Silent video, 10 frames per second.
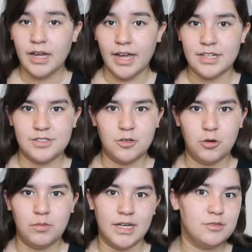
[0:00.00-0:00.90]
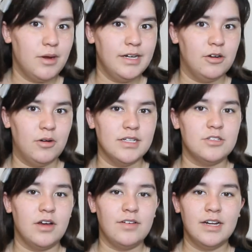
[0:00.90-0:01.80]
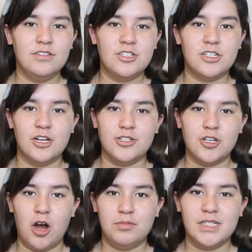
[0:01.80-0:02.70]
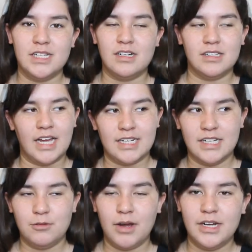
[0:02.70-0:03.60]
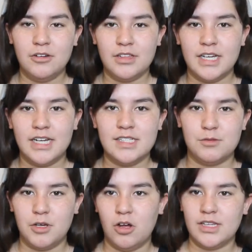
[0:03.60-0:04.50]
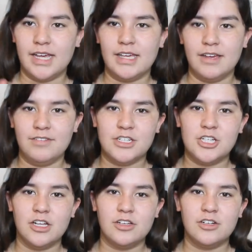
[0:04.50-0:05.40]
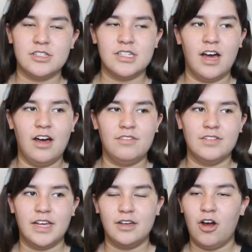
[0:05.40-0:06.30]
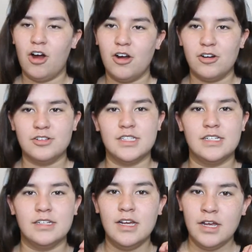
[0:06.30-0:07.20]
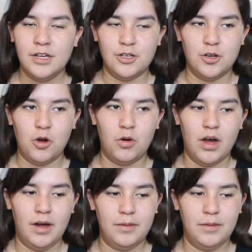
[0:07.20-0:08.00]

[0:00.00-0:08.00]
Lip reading: And so mine's rhino, and so I kind of just adopted collecting rhino things, and we all like give each other stuff like cards and, you know,